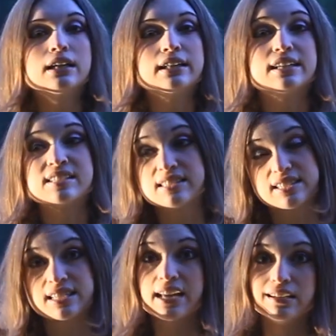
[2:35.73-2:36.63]
And then they
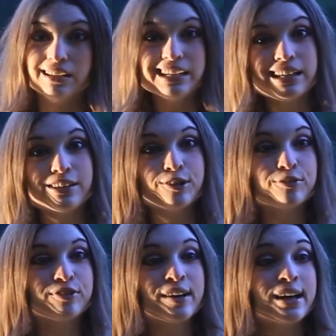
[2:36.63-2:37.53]
decide to leave,